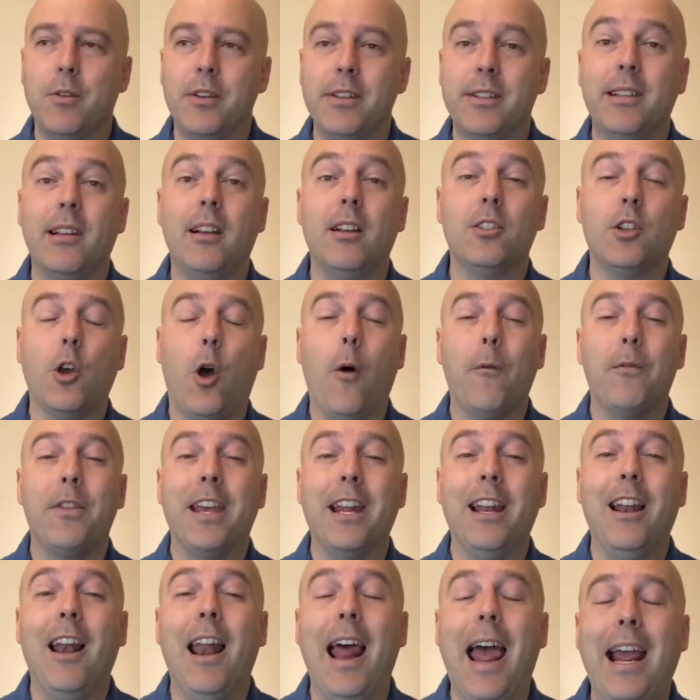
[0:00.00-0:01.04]
result of
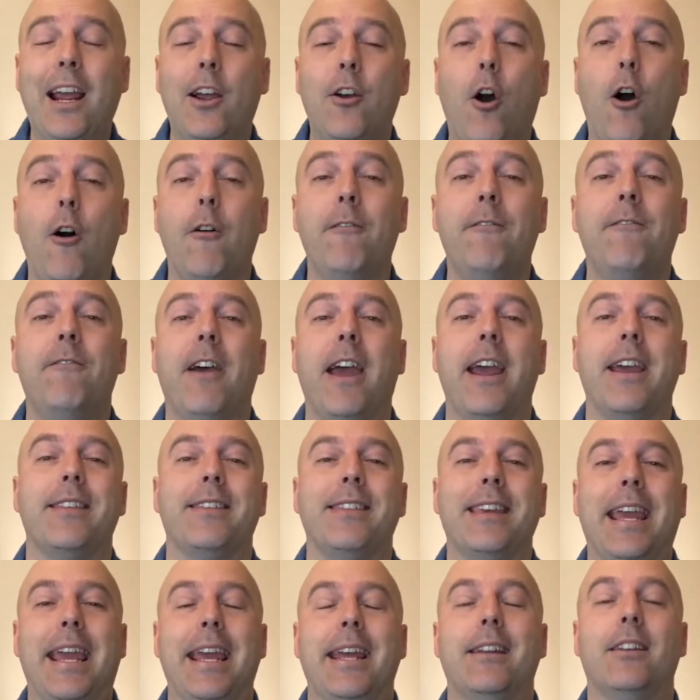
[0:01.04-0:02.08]
their lack of
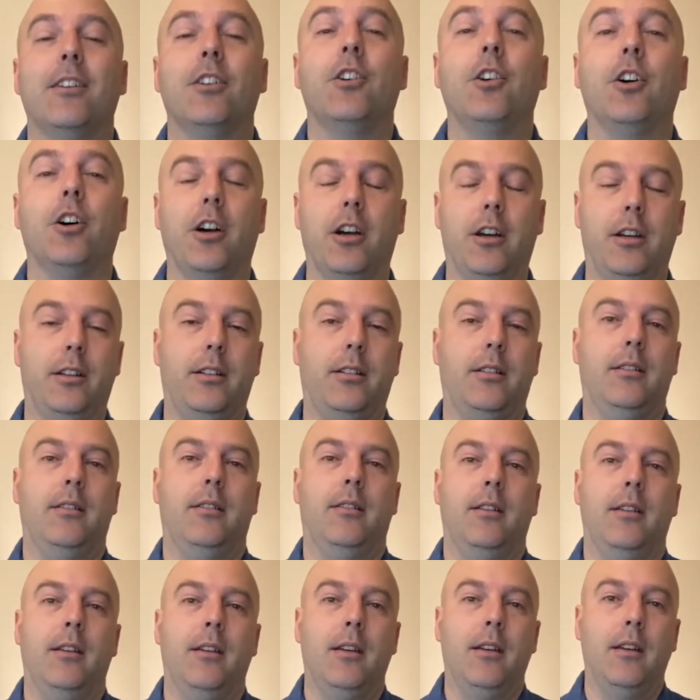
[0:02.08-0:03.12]
faith in God.
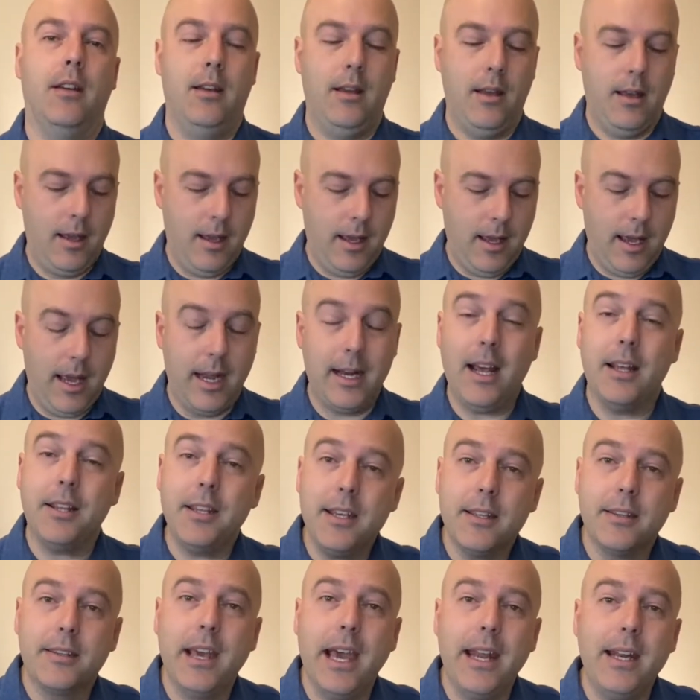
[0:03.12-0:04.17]
And I
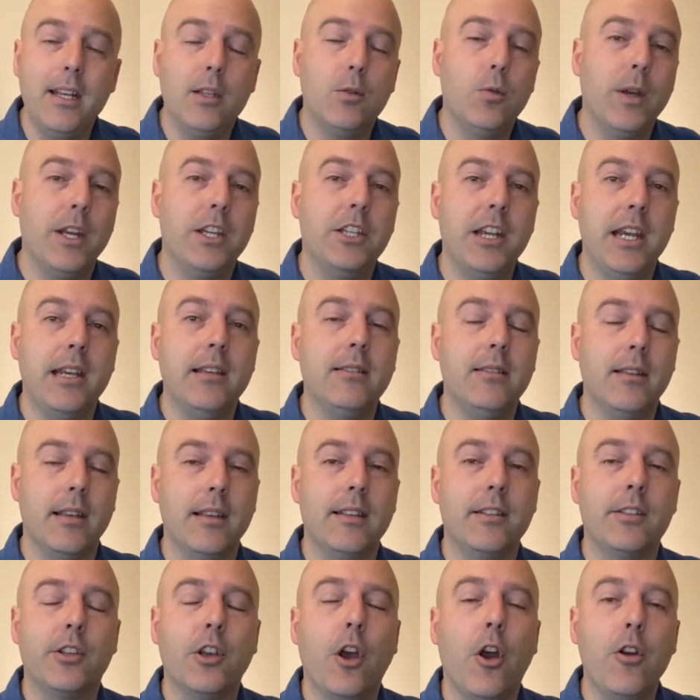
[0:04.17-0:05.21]
think that is where Jesus
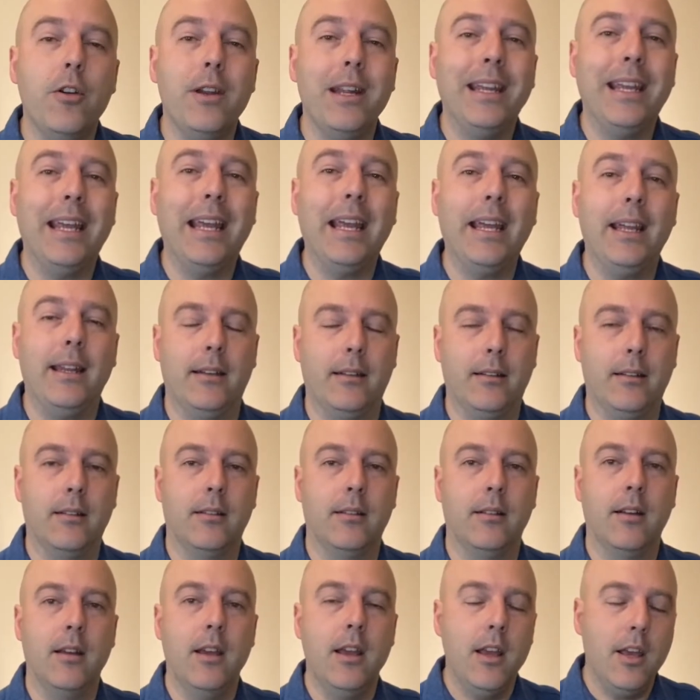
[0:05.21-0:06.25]
is zoning in
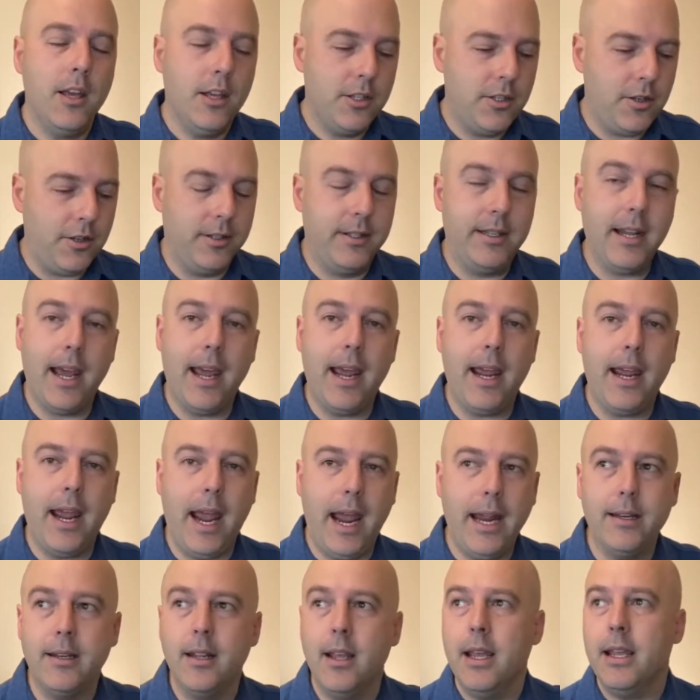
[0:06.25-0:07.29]
today.
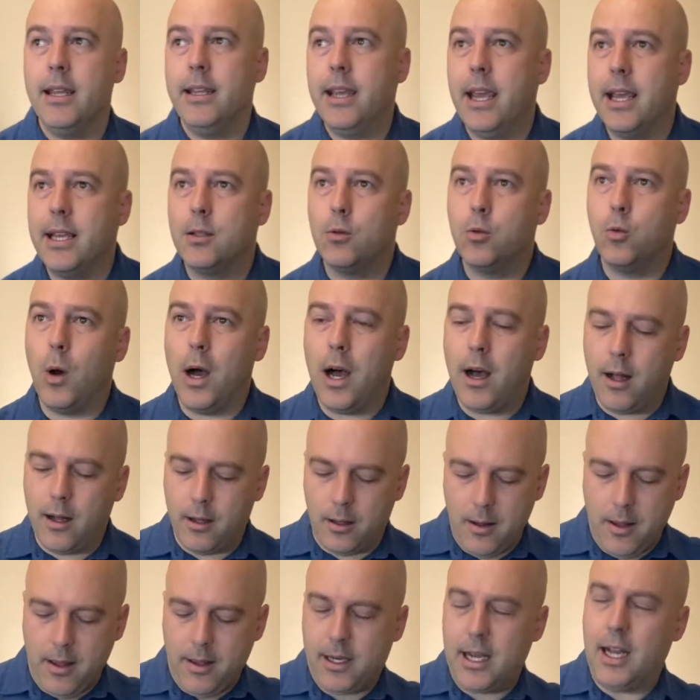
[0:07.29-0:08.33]
And yes,
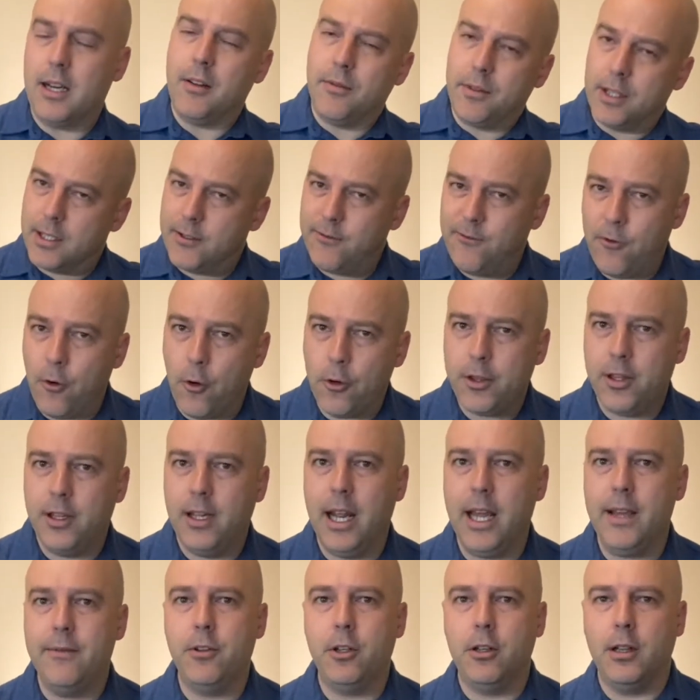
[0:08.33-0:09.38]
while kind of this fourth
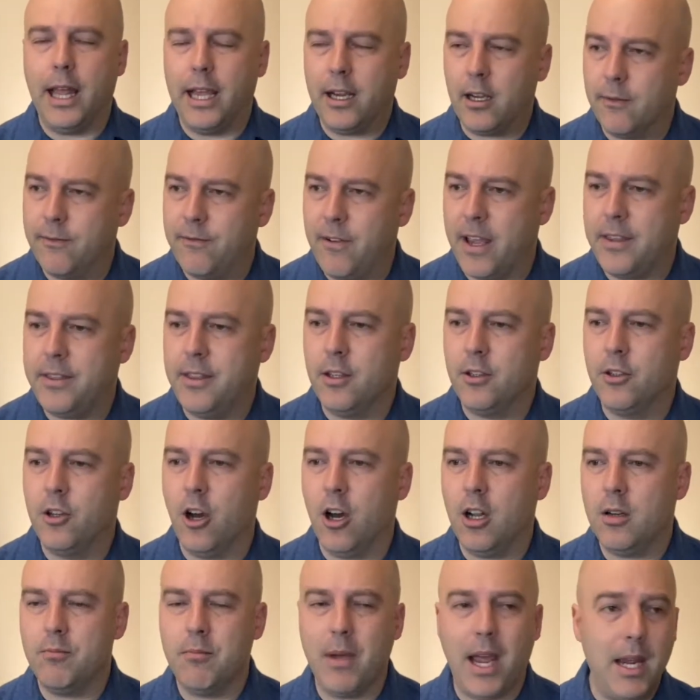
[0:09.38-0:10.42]
level lack of faith in
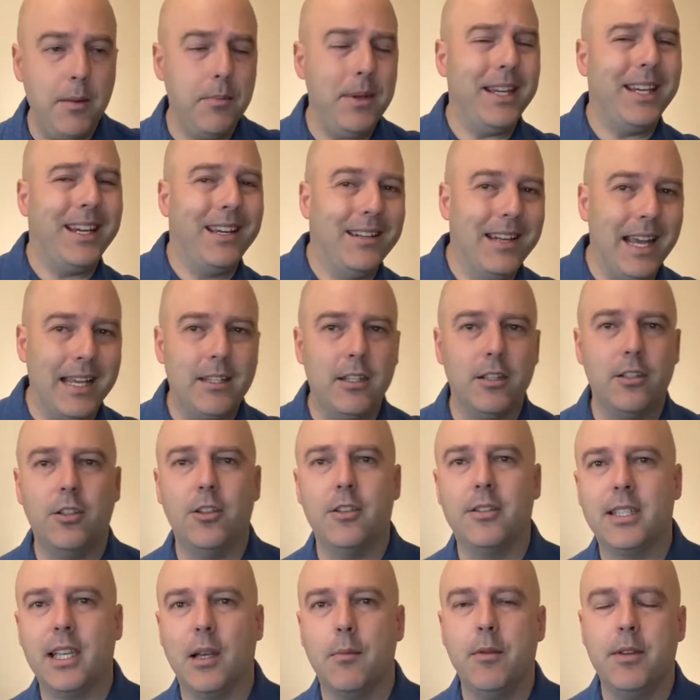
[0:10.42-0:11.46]
God may be connected to
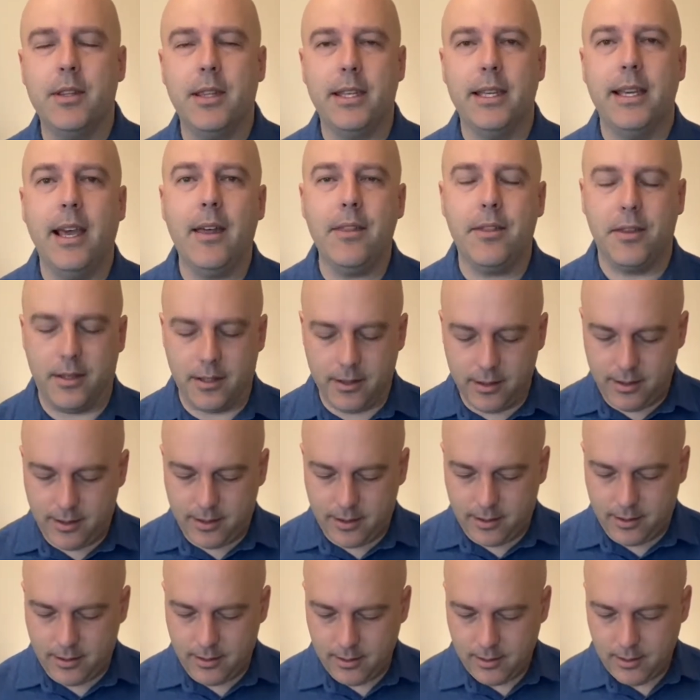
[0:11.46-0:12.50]
some of the
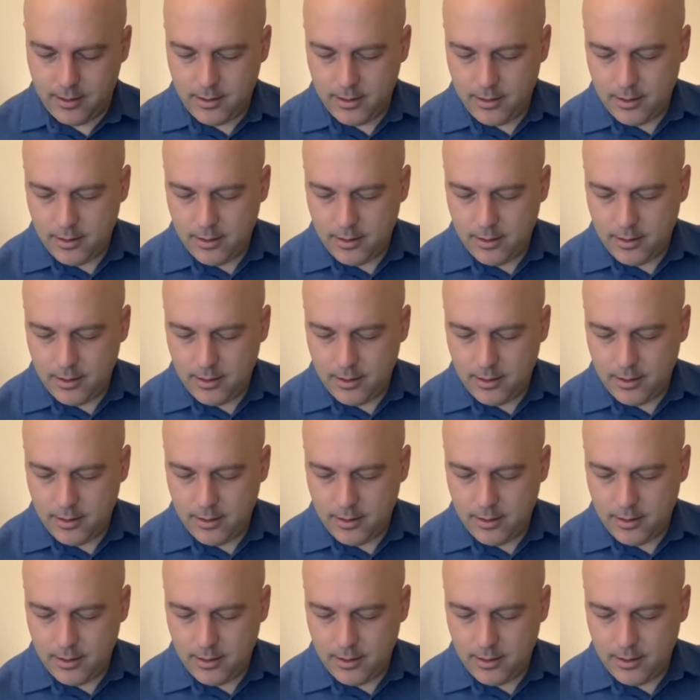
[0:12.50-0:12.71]
others,